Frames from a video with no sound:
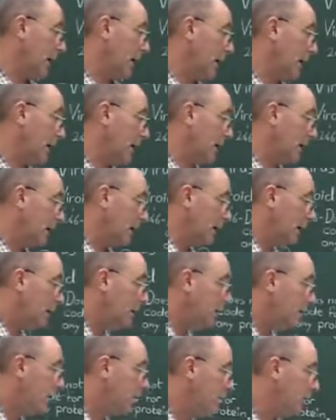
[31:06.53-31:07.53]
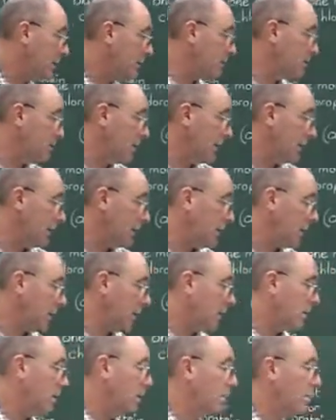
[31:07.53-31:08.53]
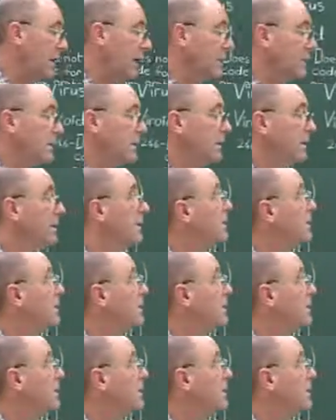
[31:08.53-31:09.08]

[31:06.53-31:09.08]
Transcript: and I can increase my complexity